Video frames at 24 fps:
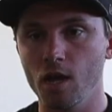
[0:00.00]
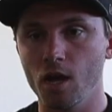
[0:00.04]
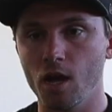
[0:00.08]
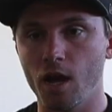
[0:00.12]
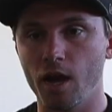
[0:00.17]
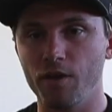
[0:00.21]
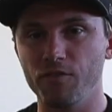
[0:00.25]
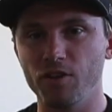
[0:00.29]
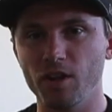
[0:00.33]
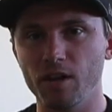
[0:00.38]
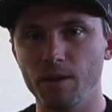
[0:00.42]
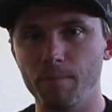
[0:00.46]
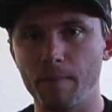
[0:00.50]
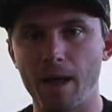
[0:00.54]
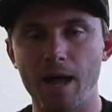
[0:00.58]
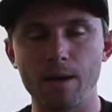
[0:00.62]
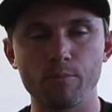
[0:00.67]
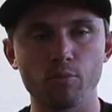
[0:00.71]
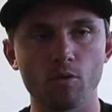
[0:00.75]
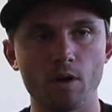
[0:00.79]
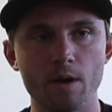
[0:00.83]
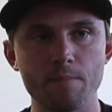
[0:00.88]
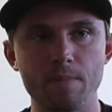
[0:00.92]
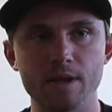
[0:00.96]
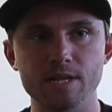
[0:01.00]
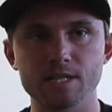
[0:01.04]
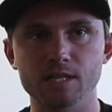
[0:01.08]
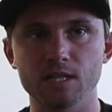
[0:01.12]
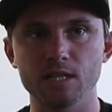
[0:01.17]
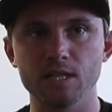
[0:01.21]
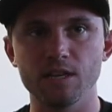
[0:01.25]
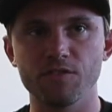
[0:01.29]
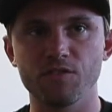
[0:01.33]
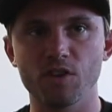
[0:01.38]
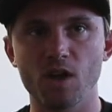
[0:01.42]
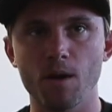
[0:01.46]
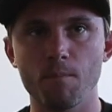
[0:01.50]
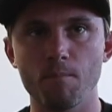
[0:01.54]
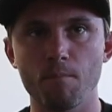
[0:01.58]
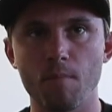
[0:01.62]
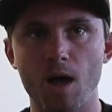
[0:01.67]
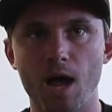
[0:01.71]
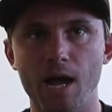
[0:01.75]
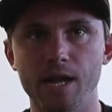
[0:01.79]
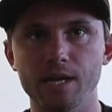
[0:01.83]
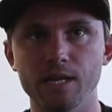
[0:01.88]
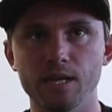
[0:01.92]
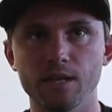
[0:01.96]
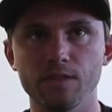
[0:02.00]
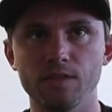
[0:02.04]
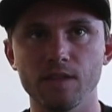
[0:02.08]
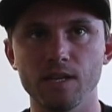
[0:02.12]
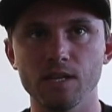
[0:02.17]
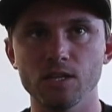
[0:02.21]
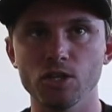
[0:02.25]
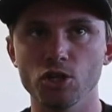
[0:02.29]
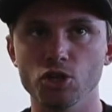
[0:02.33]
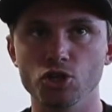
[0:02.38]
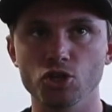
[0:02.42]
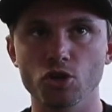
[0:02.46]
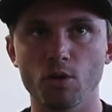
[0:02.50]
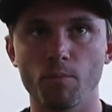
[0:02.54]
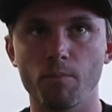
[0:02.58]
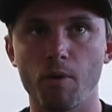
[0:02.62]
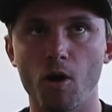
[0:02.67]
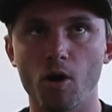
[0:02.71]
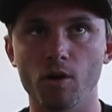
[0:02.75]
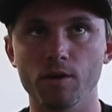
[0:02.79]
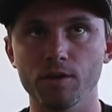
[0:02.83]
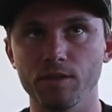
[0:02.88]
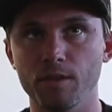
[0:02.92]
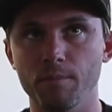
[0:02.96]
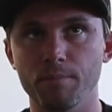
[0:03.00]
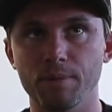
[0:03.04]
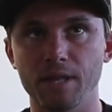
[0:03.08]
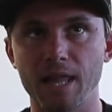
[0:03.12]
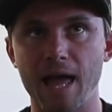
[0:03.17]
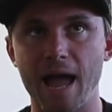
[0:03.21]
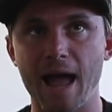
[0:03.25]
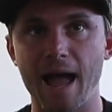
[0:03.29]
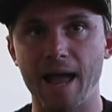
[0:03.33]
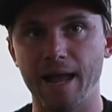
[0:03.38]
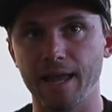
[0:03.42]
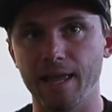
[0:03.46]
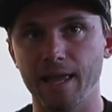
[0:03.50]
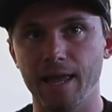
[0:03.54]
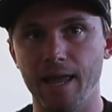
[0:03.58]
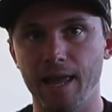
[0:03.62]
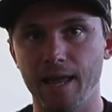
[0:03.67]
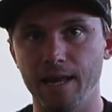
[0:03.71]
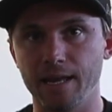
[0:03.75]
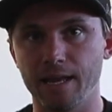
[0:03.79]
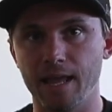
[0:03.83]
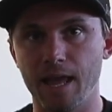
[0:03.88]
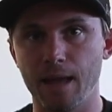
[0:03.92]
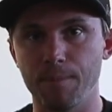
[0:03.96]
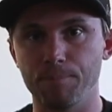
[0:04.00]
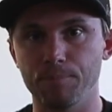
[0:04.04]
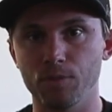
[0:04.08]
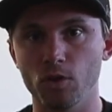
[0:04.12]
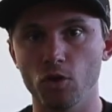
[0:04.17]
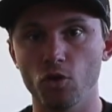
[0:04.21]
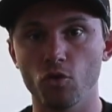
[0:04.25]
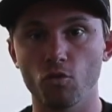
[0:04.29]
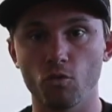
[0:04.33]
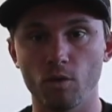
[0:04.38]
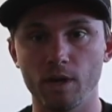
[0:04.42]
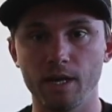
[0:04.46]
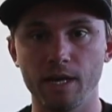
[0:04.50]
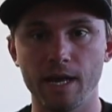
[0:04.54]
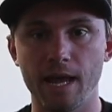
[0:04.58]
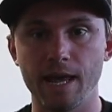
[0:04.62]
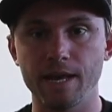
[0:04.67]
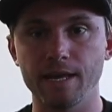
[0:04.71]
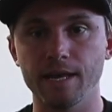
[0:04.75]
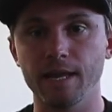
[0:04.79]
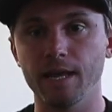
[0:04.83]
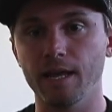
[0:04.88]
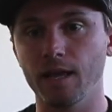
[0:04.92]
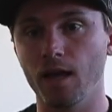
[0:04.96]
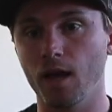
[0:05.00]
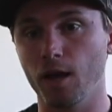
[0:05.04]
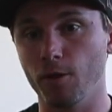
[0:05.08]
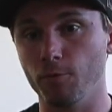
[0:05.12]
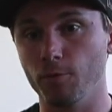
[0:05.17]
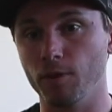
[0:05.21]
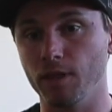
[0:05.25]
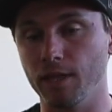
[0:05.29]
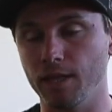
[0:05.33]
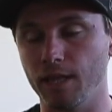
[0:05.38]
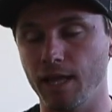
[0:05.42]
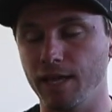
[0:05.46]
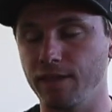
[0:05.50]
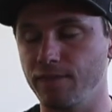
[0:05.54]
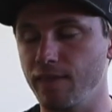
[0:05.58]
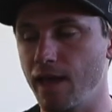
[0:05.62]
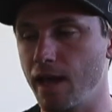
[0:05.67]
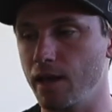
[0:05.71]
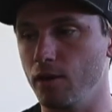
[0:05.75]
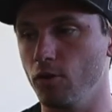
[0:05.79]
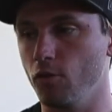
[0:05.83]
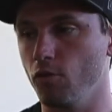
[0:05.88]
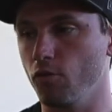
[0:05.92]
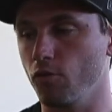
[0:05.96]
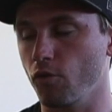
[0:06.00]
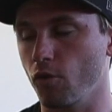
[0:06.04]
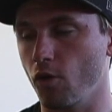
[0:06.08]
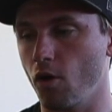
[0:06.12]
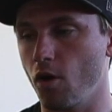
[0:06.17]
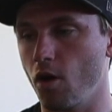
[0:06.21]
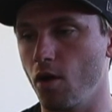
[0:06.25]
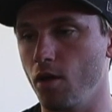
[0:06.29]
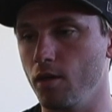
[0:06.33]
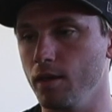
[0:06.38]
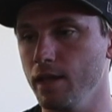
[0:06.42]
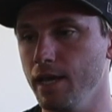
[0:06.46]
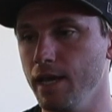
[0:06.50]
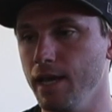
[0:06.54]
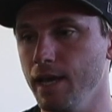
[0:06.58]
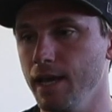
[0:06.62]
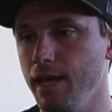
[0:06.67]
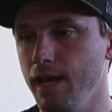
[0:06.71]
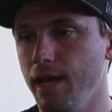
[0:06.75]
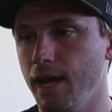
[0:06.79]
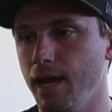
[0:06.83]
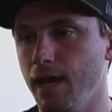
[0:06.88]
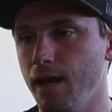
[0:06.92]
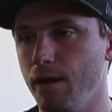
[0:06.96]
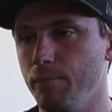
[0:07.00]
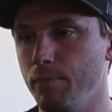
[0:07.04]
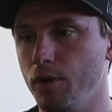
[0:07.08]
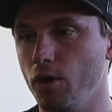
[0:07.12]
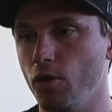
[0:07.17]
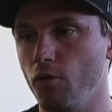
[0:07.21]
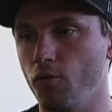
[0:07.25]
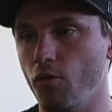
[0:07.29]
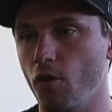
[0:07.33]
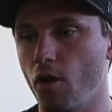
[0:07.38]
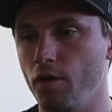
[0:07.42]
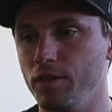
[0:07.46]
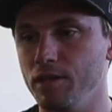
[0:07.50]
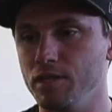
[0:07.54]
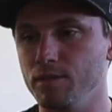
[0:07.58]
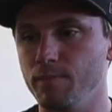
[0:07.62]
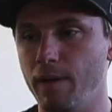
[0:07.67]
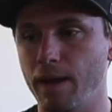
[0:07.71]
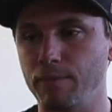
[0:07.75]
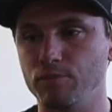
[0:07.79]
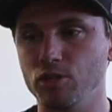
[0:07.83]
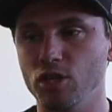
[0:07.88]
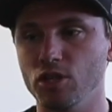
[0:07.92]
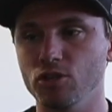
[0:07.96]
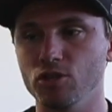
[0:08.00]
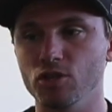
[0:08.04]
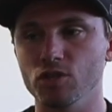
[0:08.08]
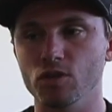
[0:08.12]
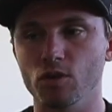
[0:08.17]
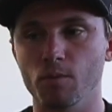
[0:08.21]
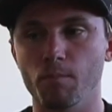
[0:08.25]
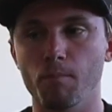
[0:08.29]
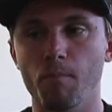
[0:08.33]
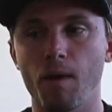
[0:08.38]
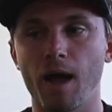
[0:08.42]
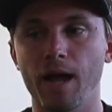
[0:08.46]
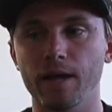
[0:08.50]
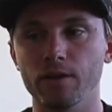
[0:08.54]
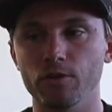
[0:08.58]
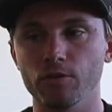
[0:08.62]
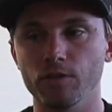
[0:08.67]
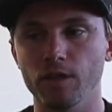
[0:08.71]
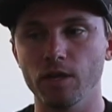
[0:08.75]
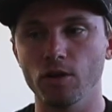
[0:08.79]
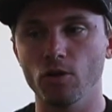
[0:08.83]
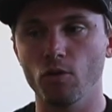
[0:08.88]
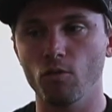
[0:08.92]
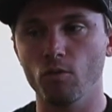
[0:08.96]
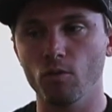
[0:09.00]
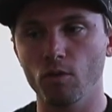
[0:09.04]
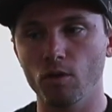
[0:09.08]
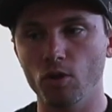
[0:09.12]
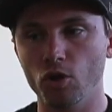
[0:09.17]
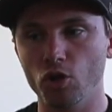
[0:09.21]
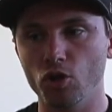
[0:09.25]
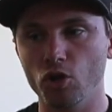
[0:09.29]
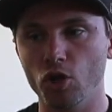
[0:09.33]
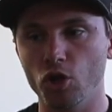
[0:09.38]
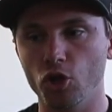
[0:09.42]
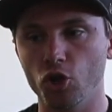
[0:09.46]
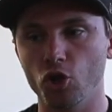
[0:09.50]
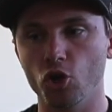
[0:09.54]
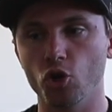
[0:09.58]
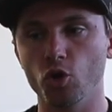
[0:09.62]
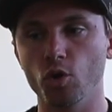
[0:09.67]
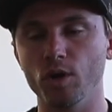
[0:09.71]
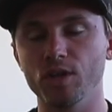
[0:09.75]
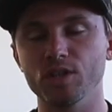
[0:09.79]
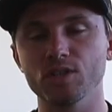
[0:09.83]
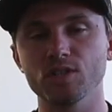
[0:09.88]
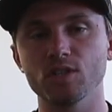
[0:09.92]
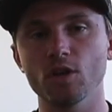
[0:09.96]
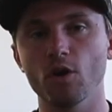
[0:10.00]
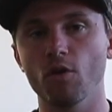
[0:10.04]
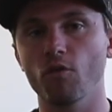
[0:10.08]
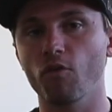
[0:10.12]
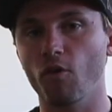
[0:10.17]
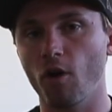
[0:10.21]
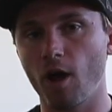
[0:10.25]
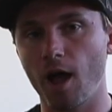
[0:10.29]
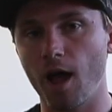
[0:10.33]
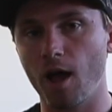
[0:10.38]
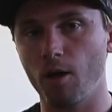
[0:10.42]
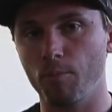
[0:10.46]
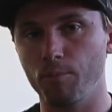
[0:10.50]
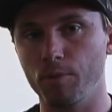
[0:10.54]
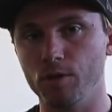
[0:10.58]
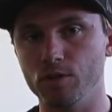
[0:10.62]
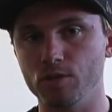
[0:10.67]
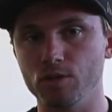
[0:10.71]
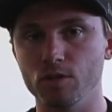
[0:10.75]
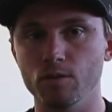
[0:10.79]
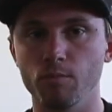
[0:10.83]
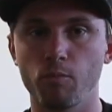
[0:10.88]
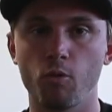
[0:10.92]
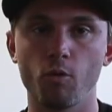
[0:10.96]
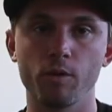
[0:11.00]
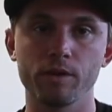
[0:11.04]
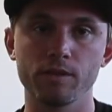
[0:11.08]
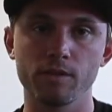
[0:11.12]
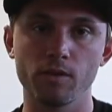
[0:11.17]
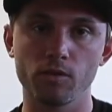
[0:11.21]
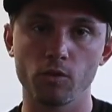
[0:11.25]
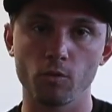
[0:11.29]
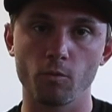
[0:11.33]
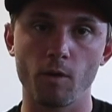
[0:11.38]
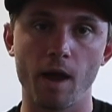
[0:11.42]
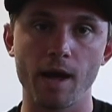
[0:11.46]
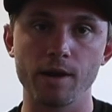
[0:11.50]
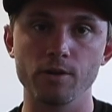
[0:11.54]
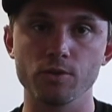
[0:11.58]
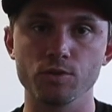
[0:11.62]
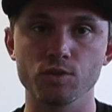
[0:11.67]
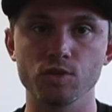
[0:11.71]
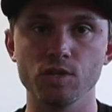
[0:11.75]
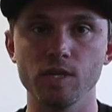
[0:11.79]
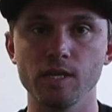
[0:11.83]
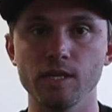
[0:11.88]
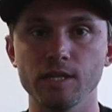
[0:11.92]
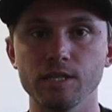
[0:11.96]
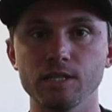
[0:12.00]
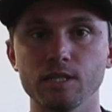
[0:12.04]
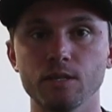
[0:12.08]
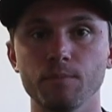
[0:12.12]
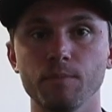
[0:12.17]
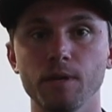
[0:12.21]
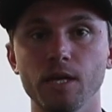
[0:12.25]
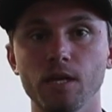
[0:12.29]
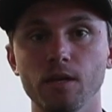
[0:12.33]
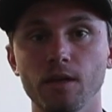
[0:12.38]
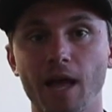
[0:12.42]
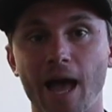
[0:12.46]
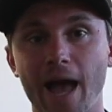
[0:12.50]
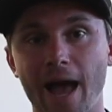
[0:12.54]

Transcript: I've done a map where I basically have combined the initial part of the black and kept the green ending. I really like that overall. But overall, these map changes are minor. They don't increase the overall output to the point that the riders needed to be